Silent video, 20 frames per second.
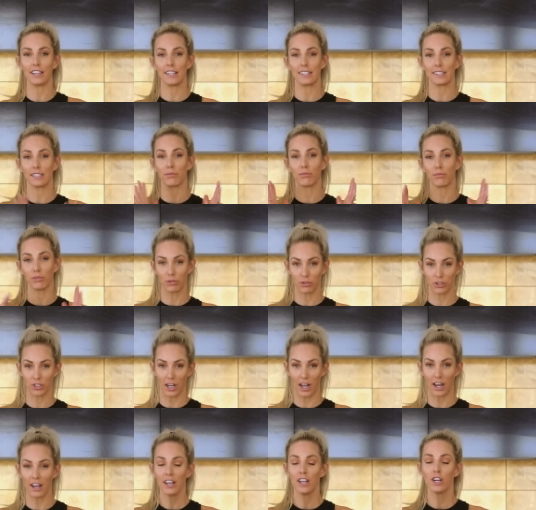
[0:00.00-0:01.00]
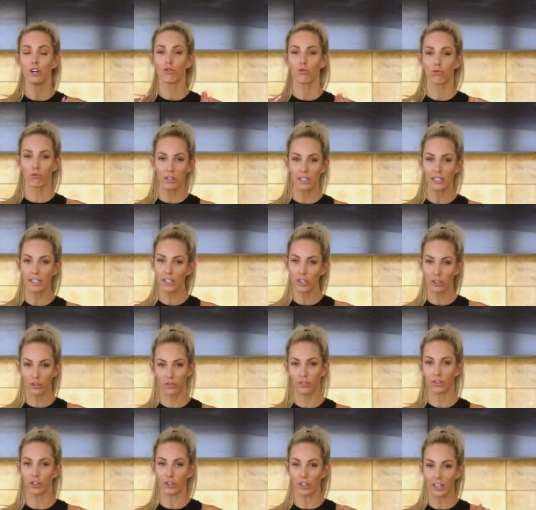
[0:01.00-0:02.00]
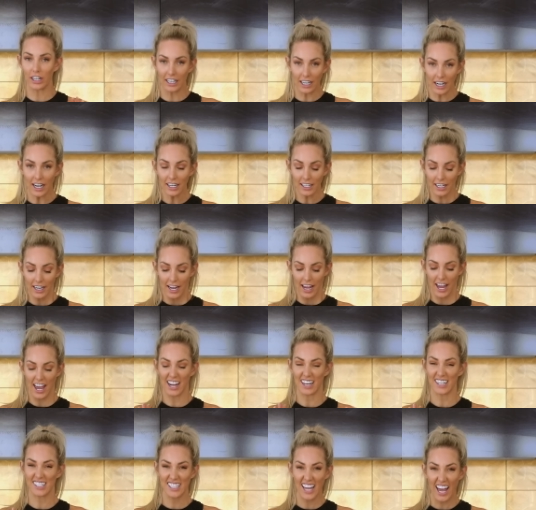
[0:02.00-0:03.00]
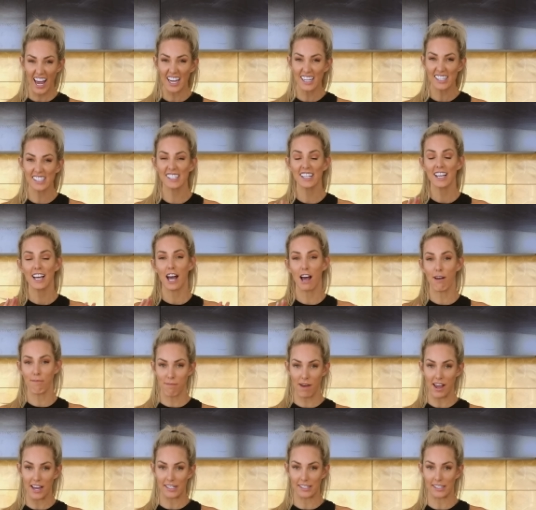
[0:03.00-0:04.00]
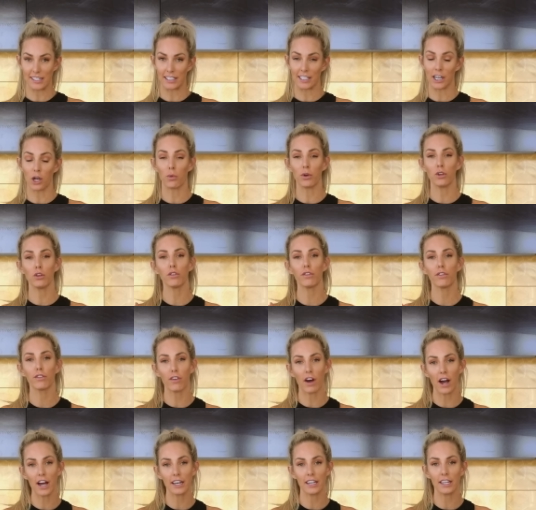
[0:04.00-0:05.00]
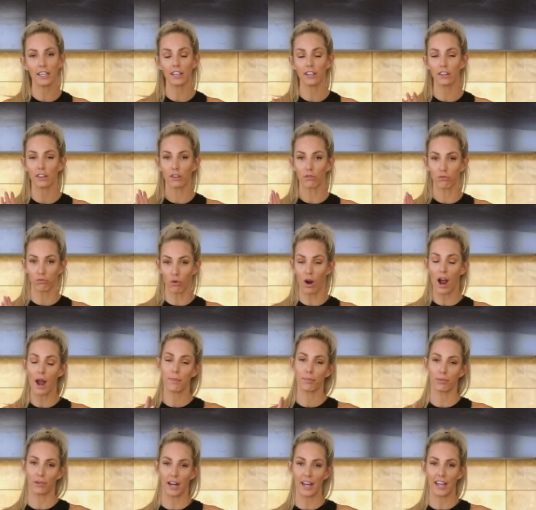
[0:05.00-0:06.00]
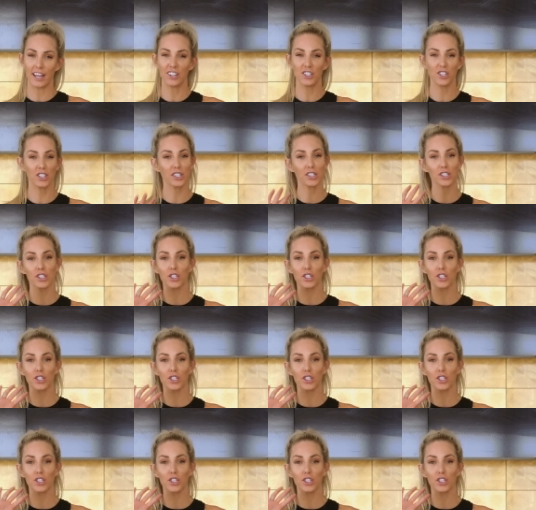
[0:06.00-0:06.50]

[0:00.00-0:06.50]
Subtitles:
is kombucha. Really good for your gut and it tastes amazing. Now, when you're finding the right brand, just